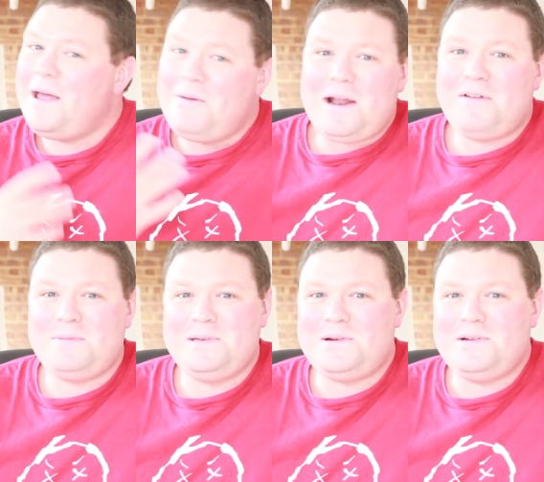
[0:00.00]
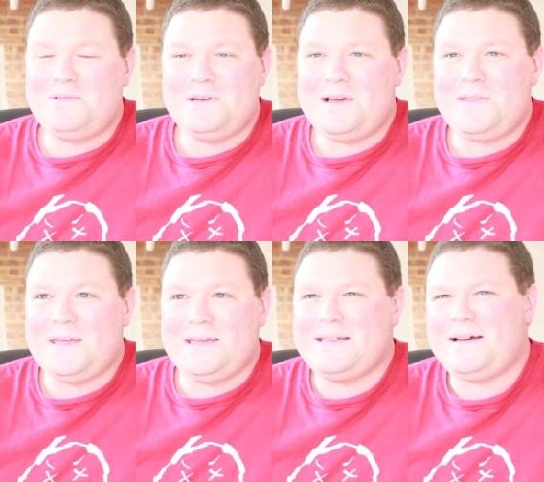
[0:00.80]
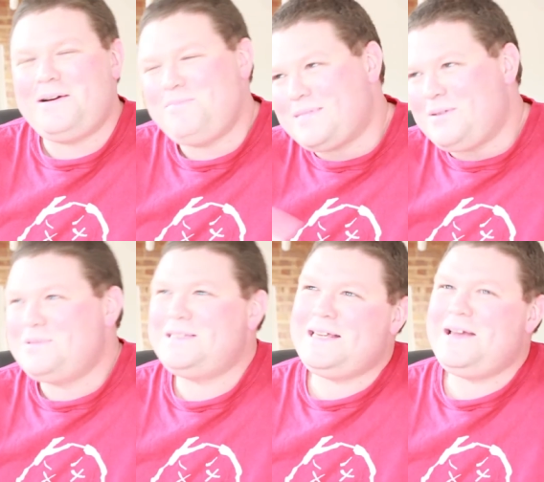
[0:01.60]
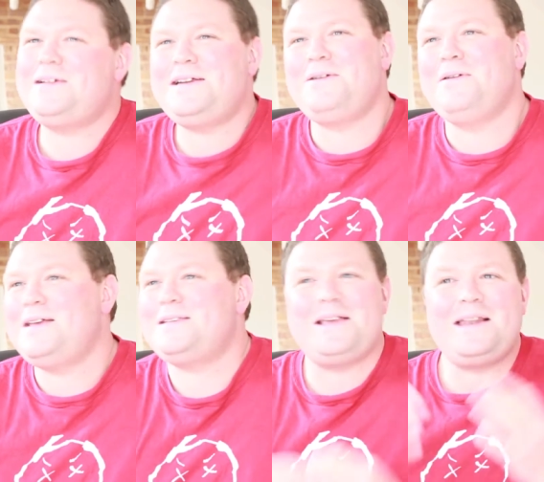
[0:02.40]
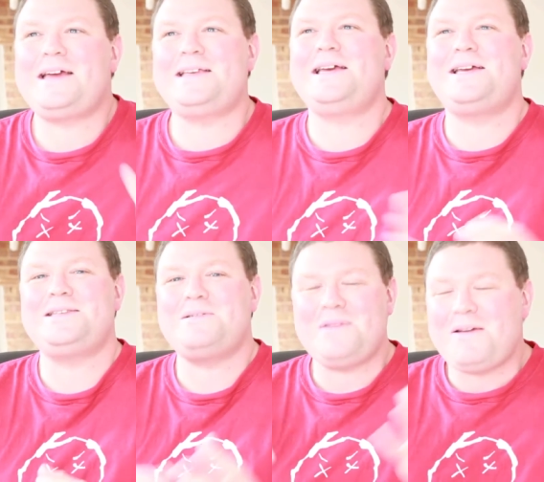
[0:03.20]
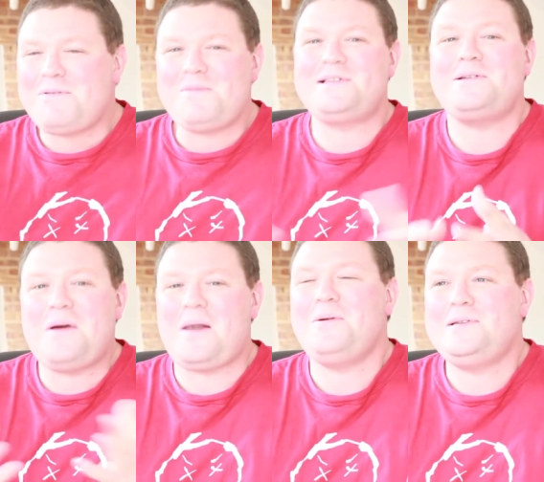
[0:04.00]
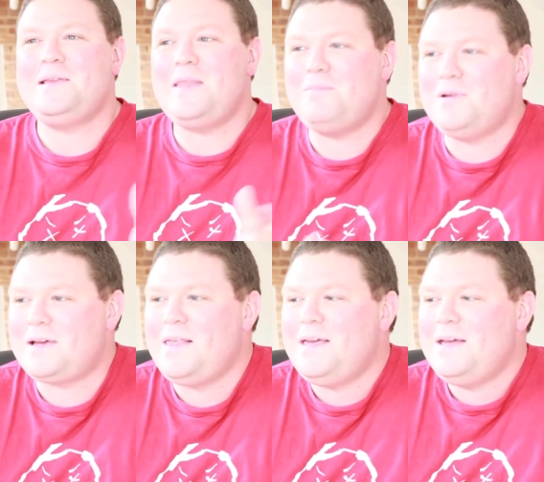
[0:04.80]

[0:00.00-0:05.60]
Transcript: It would have to be Donovan, I think, or Zee. I don't know. It's, like I say, because everyone was so close in that book.